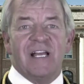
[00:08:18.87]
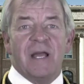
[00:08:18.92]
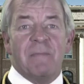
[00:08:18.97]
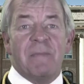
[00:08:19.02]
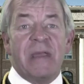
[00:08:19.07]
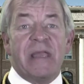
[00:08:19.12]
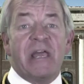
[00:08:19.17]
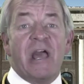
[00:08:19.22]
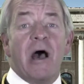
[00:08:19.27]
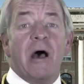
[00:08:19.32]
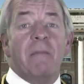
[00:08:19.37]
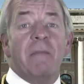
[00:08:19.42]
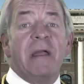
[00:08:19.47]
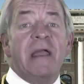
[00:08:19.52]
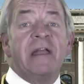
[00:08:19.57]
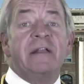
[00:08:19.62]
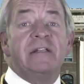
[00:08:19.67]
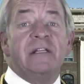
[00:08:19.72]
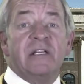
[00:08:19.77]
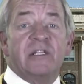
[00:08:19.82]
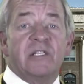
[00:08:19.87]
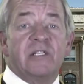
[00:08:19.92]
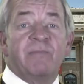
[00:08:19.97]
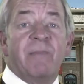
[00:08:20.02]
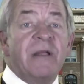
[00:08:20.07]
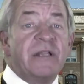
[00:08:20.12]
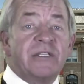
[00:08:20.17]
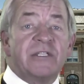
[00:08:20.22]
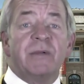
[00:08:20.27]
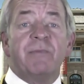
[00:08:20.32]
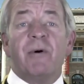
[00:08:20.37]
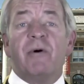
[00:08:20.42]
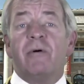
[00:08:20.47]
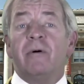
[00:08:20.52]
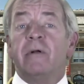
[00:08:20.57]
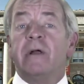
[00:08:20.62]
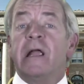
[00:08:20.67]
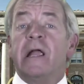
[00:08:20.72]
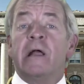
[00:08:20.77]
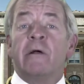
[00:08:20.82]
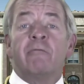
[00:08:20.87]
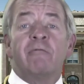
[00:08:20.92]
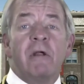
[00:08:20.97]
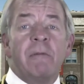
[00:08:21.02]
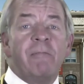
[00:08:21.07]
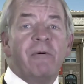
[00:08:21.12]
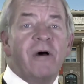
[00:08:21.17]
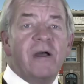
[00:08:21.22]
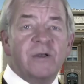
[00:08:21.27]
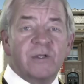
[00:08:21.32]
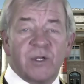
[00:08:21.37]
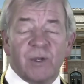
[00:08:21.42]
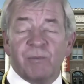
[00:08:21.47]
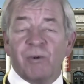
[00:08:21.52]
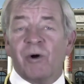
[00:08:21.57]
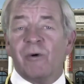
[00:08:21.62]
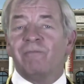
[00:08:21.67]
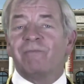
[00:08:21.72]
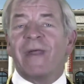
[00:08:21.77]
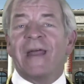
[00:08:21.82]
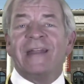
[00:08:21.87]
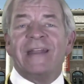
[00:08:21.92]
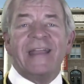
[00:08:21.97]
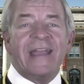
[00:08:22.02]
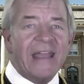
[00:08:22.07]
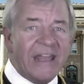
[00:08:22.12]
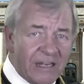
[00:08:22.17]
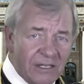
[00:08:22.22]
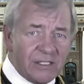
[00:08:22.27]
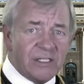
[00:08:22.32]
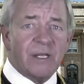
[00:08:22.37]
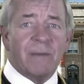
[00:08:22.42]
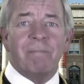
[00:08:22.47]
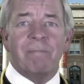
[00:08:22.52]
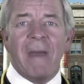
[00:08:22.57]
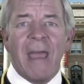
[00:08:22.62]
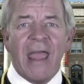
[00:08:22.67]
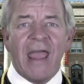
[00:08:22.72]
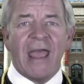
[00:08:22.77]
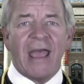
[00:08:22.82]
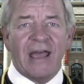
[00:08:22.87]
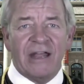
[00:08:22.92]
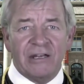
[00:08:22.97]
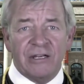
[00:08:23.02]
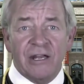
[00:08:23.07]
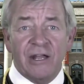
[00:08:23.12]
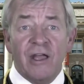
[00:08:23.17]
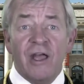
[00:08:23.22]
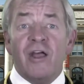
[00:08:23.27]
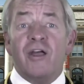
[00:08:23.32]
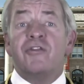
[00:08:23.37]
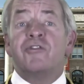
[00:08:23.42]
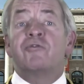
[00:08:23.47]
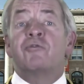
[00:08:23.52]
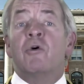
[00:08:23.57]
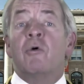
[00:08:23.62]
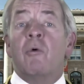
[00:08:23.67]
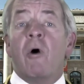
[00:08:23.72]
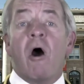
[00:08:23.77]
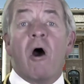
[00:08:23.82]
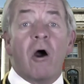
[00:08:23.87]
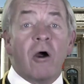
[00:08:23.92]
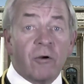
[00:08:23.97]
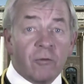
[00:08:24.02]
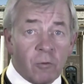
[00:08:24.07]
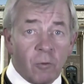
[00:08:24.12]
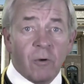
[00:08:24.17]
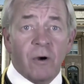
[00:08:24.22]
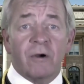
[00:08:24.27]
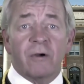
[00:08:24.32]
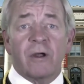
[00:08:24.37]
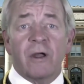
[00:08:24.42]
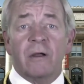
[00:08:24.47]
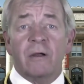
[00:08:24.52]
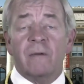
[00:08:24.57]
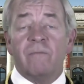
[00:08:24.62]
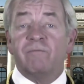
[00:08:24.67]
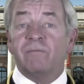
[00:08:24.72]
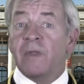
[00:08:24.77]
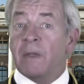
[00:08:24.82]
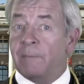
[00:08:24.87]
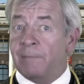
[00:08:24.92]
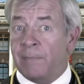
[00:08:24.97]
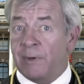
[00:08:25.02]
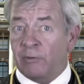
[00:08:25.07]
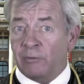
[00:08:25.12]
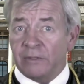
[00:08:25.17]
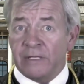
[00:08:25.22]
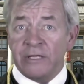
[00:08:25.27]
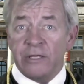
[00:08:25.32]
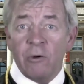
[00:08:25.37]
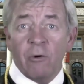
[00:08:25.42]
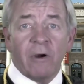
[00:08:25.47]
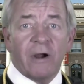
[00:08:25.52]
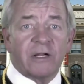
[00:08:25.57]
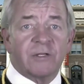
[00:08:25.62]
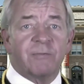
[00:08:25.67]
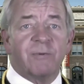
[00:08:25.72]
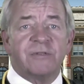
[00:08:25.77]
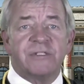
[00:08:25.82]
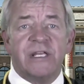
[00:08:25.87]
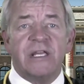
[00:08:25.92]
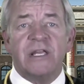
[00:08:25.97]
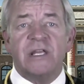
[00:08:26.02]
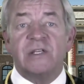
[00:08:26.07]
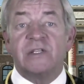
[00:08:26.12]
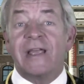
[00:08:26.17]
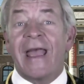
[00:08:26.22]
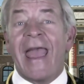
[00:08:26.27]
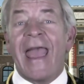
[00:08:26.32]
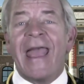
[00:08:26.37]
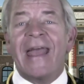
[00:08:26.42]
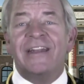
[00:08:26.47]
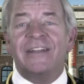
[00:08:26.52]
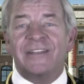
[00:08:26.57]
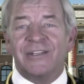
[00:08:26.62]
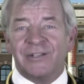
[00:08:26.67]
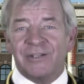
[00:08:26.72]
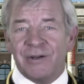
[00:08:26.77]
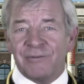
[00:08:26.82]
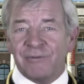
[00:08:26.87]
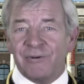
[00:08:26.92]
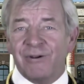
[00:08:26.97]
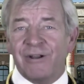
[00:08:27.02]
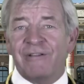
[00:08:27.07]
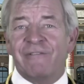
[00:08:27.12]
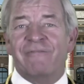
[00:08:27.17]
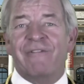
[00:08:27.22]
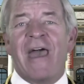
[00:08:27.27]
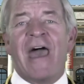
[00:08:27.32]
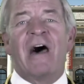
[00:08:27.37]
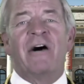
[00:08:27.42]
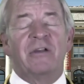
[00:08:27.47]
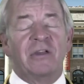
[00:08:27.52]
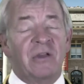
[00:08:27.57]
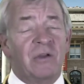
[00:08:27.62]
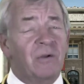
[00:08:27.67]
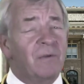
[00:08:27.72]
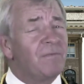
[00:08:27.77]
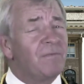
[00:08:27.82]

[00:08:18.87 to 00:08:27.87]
Become indispensable, irreplaceable, and in demand through hard work, building your expertise, and delivering value.